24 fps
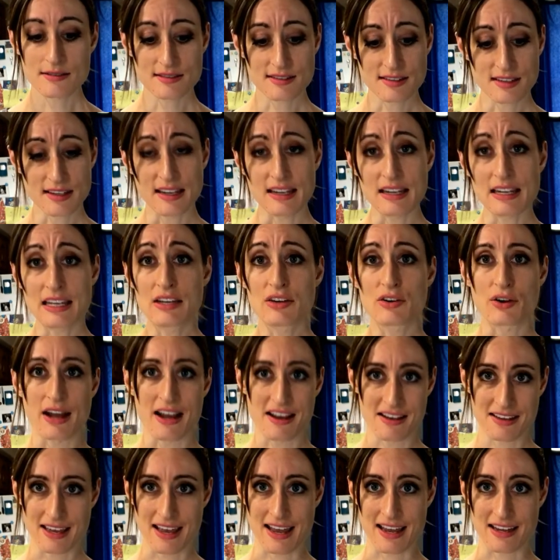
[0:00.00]
Skinny
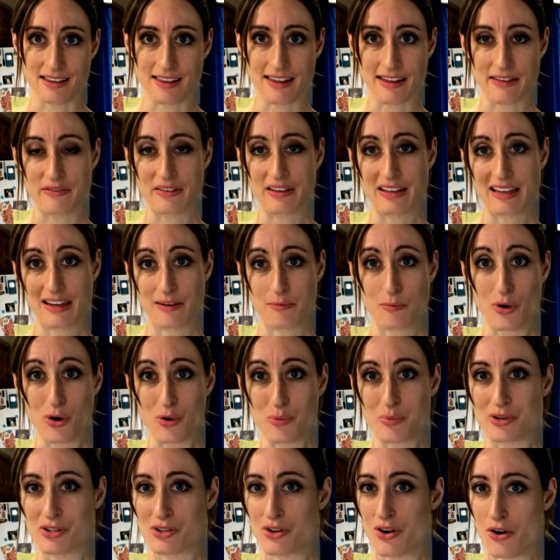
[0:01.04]
crackhead living in
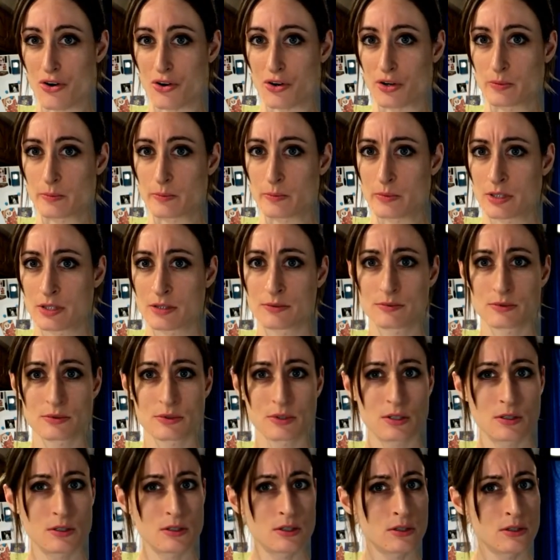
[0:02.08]
mobile home.
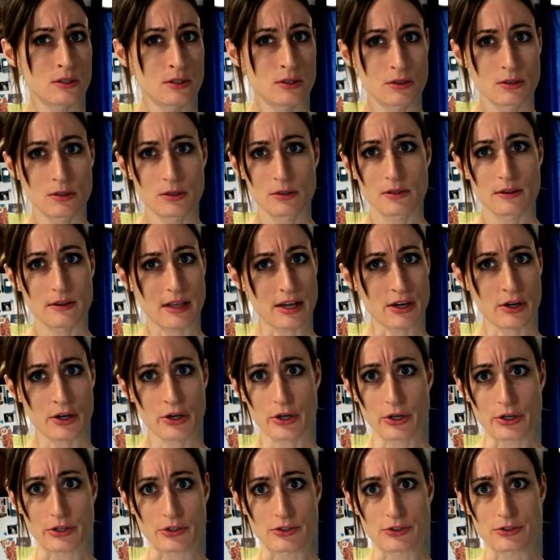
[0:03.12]
That
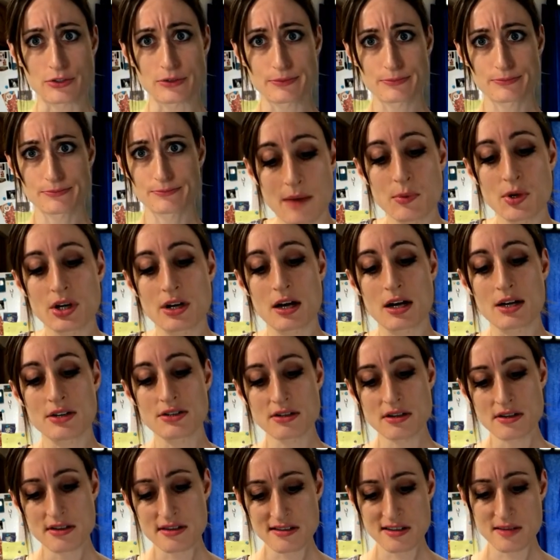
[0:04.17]
hurts. I'm your
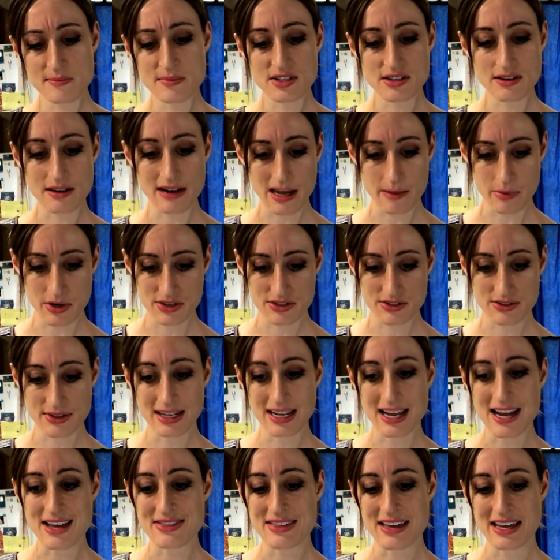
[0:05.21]
100th subscriber, so I
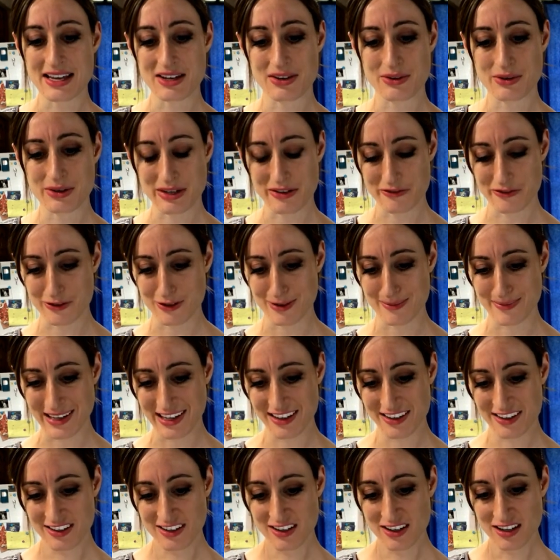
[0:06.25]
got that going for me.